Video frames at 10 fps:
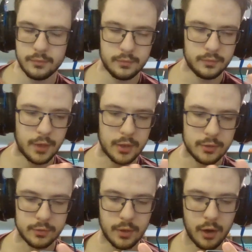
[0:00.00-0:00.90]
I
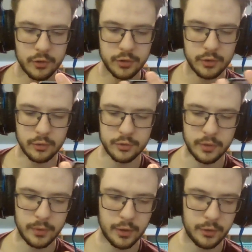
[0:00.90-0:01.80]
honestly don't see
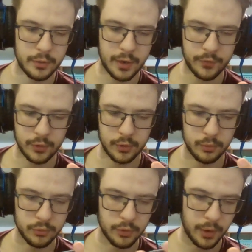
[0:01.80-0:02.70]
whether you would ever use
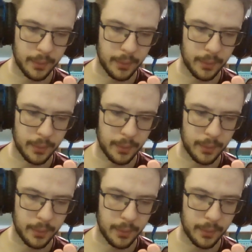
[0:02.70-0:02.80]
that.